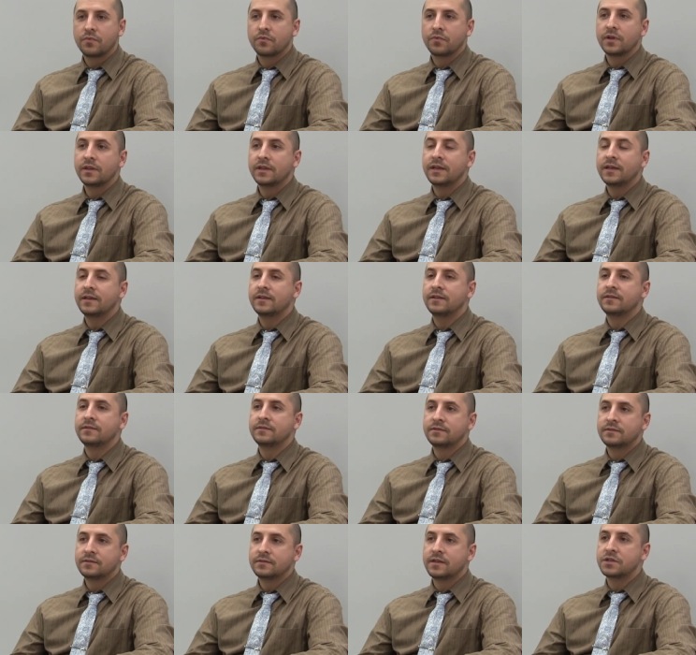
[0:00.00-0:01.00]

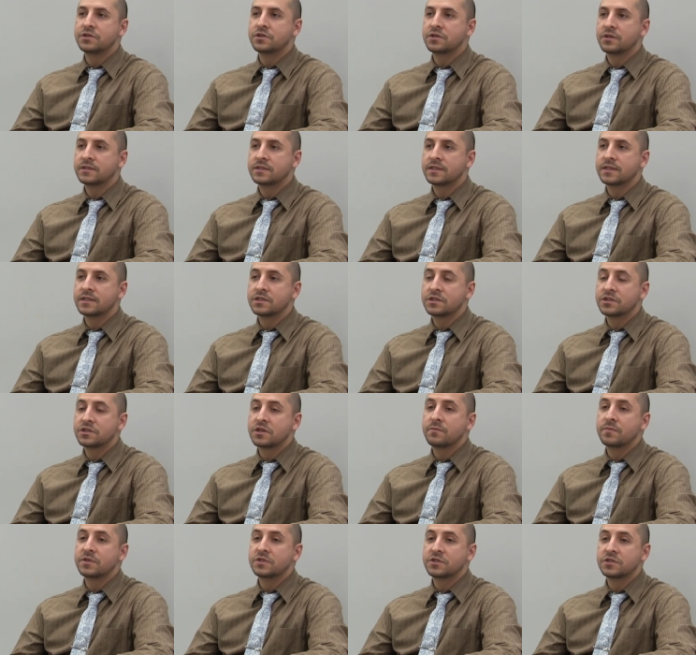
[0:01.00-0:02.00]
really digital
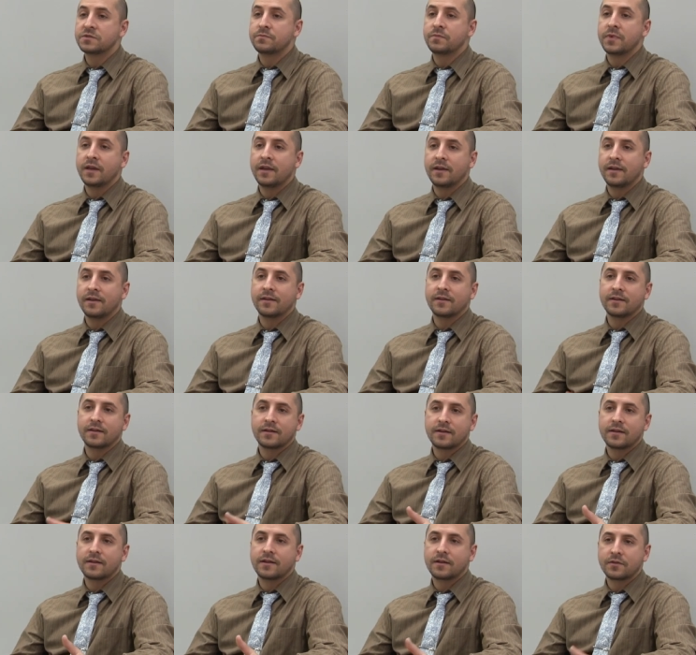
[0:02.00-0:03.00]
citizenship is just being
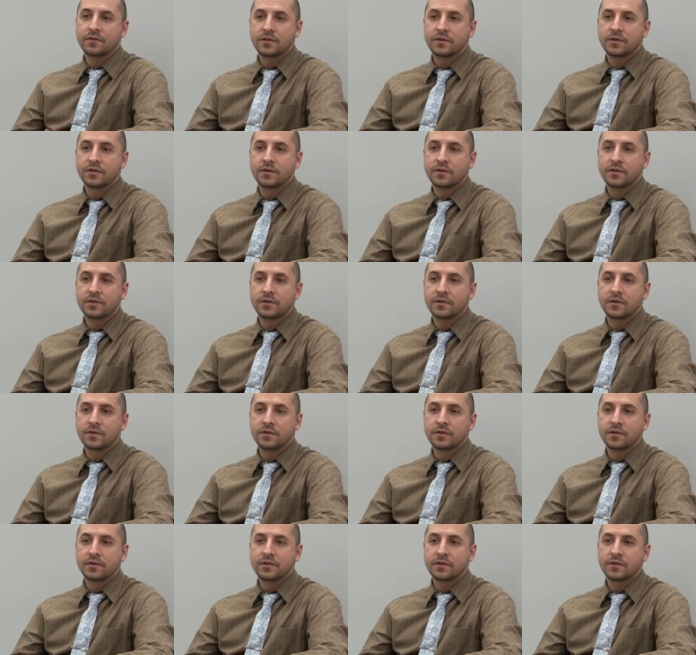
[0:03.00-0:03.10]
uh,